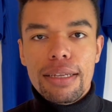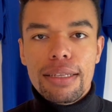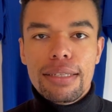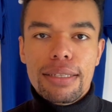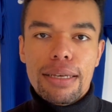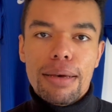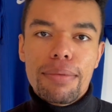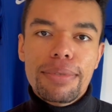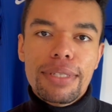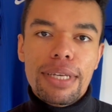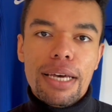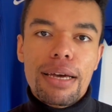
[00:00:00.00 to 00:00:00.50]

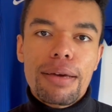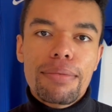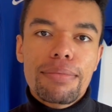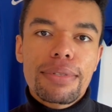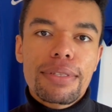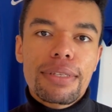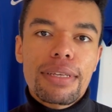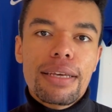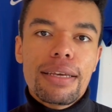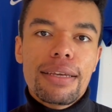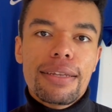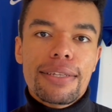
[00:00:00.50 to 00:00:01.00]

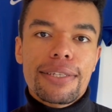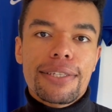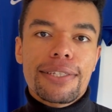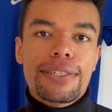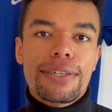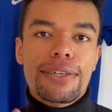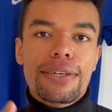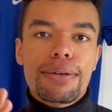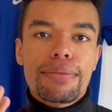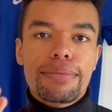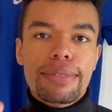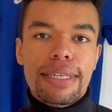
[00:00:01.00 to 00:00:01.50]
Sometimes
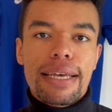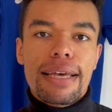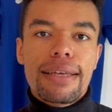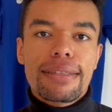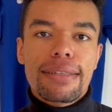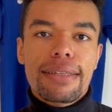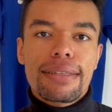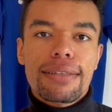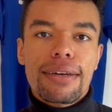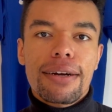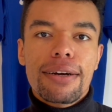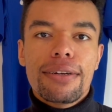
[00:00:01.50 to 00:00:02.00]

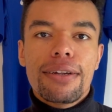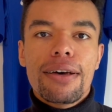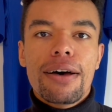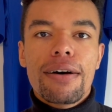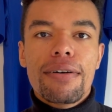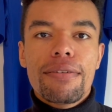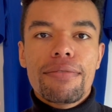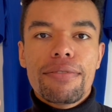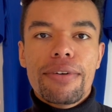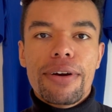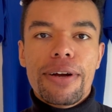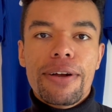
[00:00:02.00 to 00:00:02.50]
circumstances are
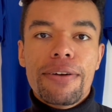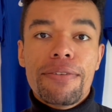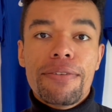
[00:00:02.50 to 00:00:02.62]
not very